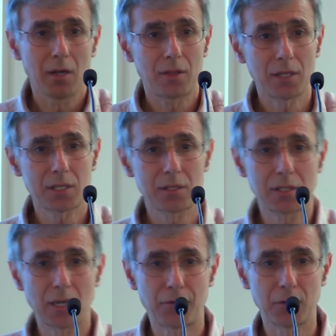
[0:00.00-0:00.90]
this is the
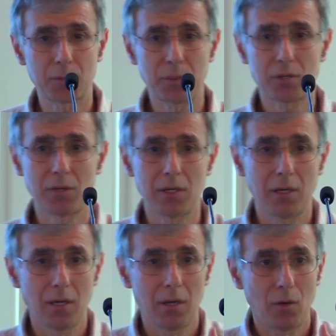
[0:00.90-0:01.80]
difference between
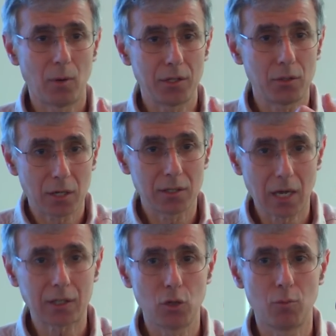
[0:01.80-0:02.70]
when you
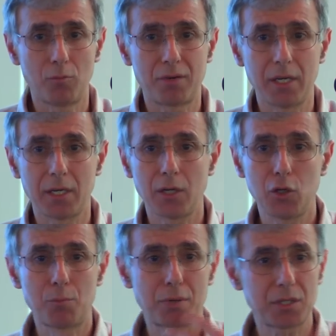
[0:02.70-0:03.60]
conduct normal breeding,
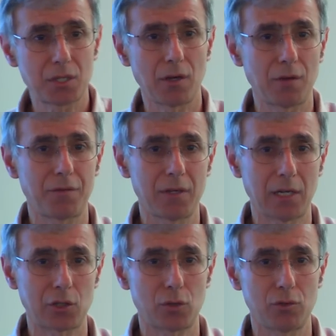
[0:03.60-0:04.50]
you preserve
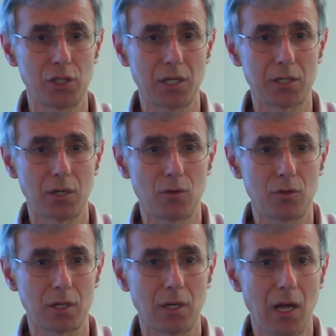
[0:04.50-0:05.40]
natural genetic
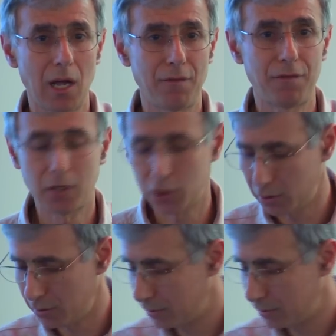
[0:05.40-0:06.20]
order and function.